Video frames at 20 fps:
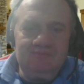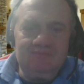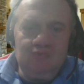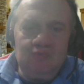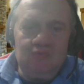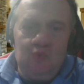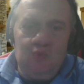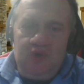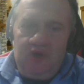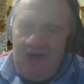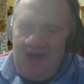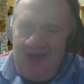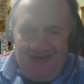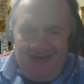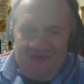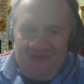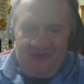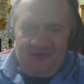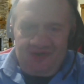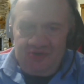we
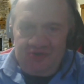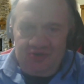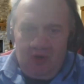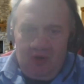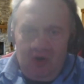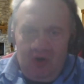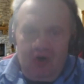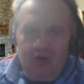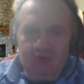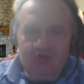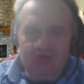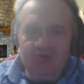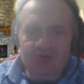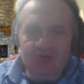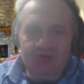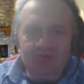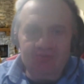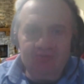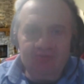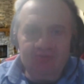have such dogs.
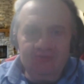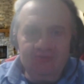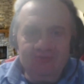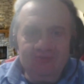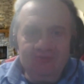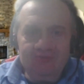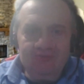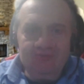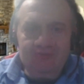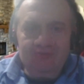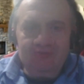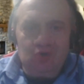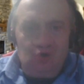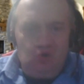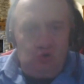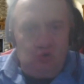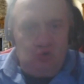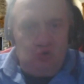You